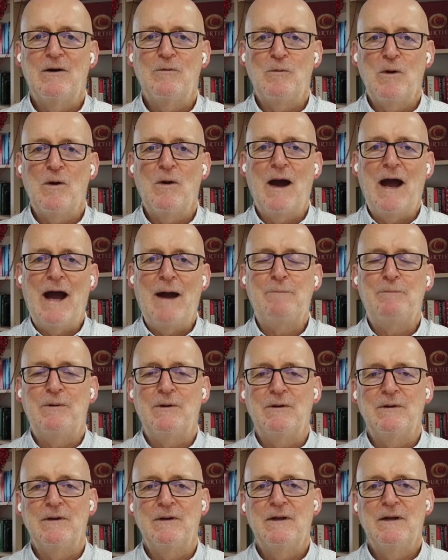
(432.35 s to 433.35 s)
will
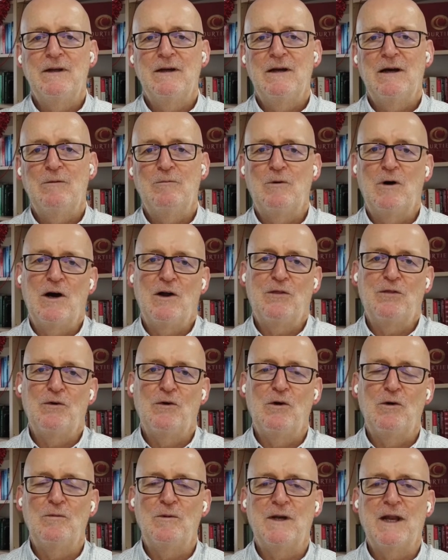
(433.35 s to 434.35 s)
happen, and what I
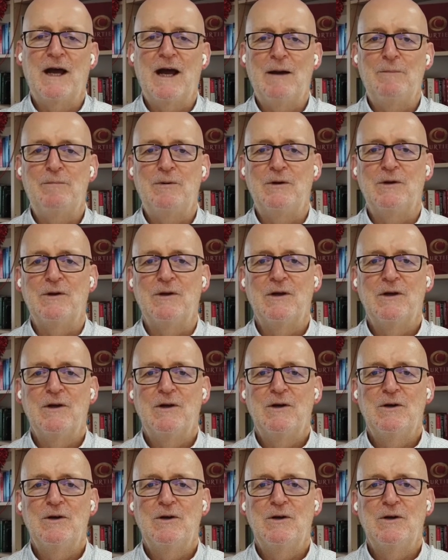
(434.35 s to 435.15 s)
thought would happen